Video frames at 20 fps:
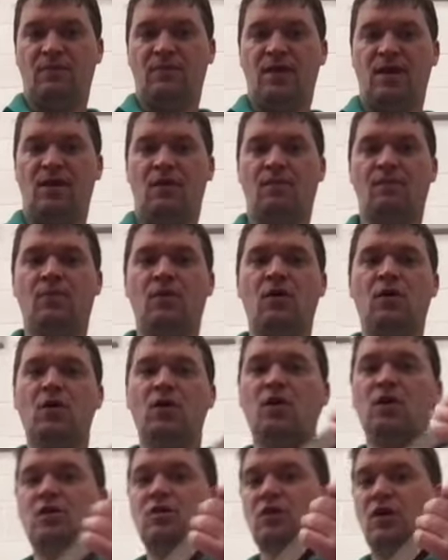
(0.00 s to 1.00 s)
Now,
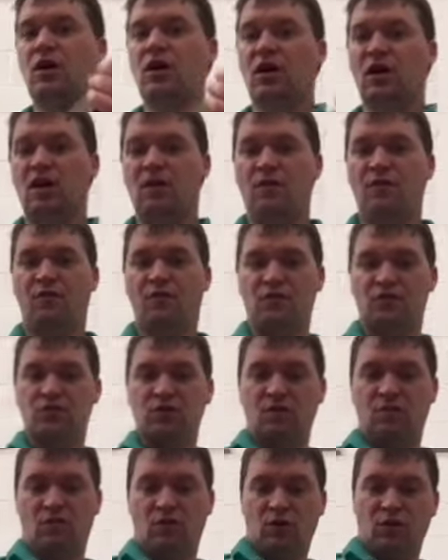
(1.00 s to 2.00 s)
the first
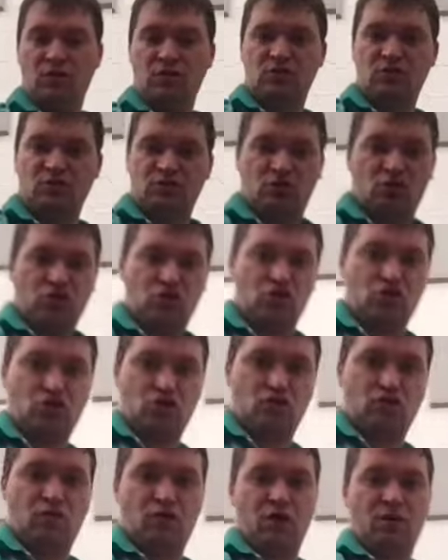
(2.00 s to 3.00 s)
thing we're gonna do is just
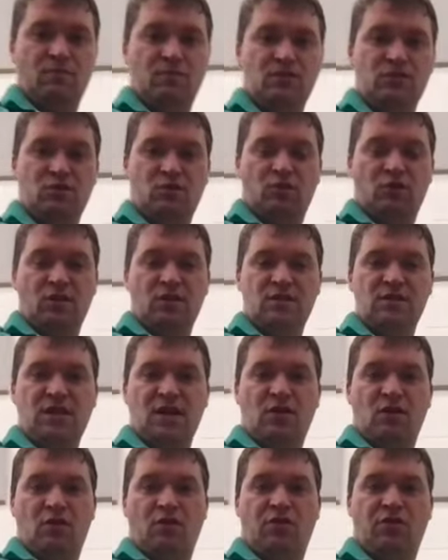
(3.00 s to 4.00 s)
strum. So we're gonna
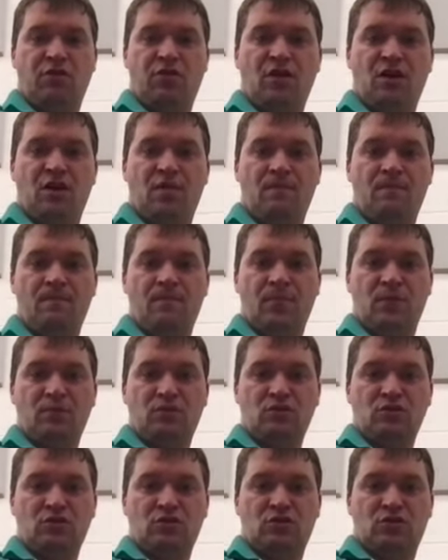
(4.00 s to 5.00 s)
take our thumb, and
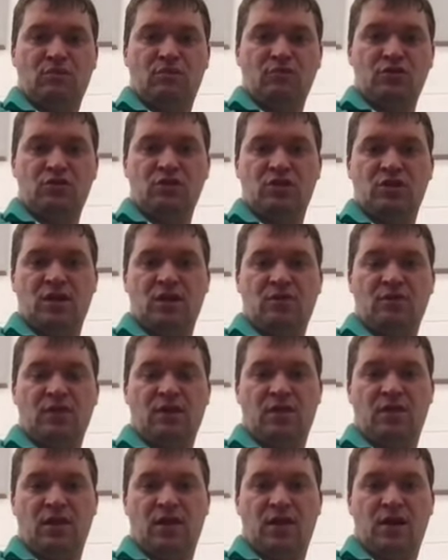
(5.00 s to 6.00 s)
we're just gonna push down
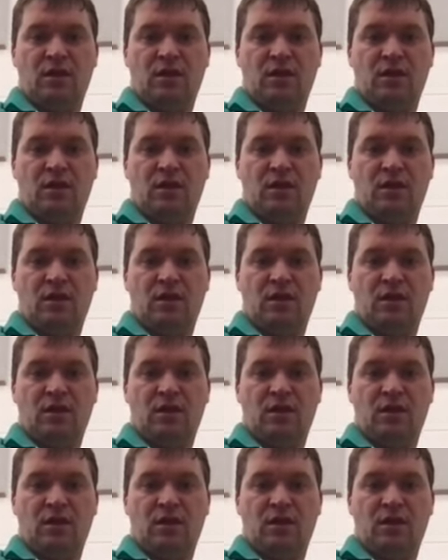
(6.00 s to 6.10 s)
like that.